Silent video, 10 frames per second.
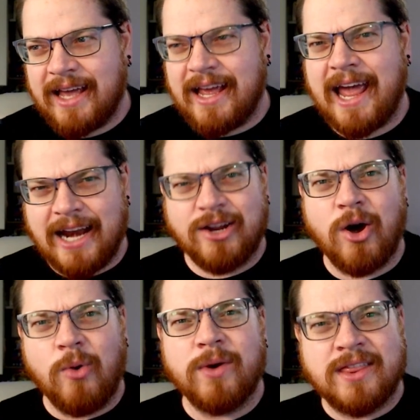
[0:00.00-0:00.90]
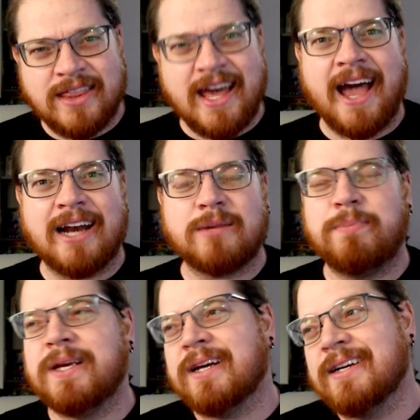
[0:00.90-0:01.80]
And go with that
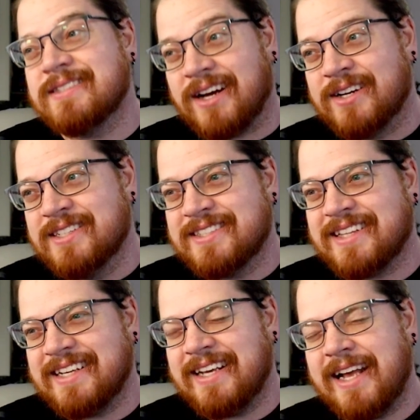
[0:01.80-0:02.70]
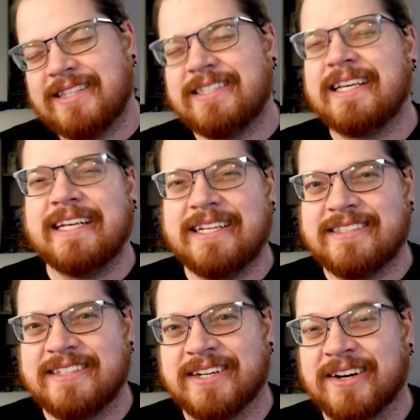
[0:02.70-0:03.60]
because honestly, it's
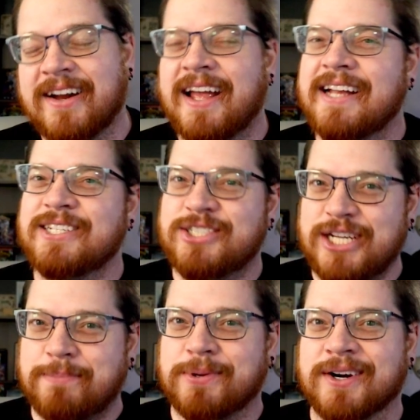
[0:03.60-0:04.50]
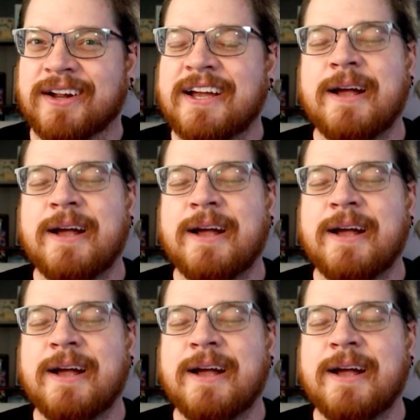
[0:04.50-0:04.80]
easier and cheaper